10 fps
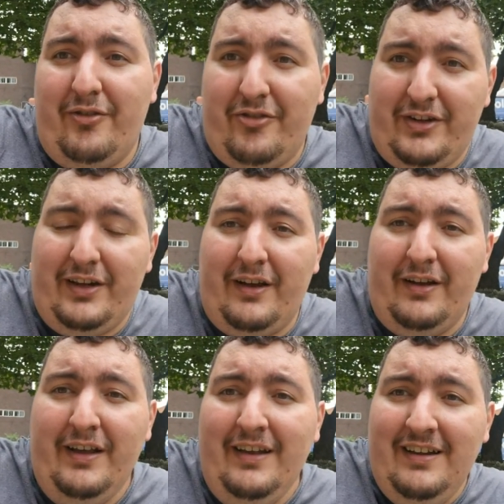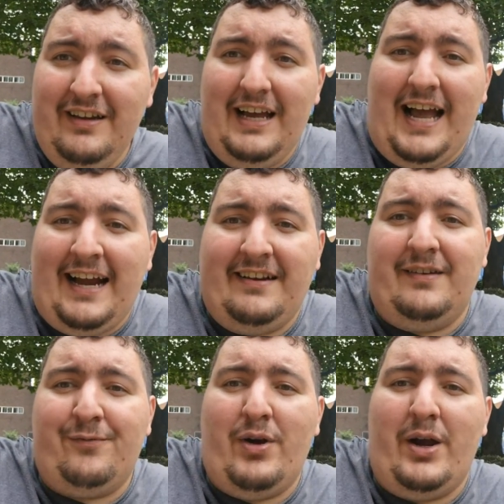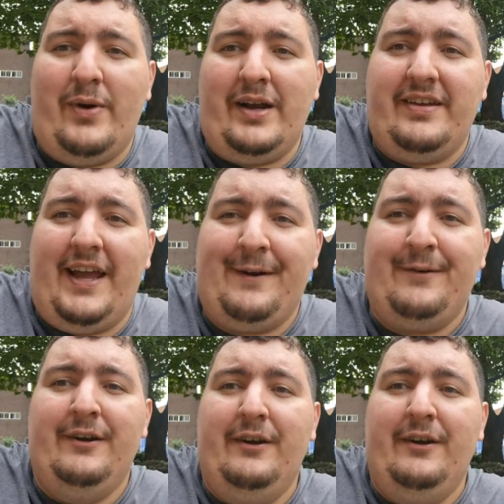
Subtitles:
It's still a active railway town.